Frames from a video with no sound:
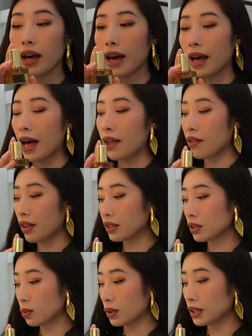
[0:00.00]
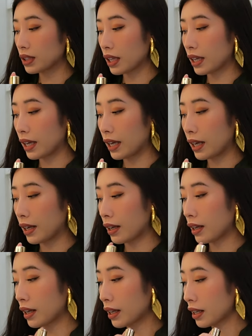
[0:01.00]
and this was
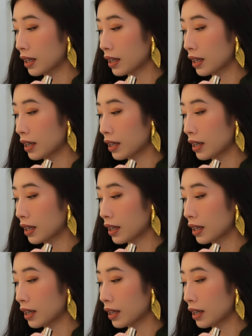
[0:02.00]
in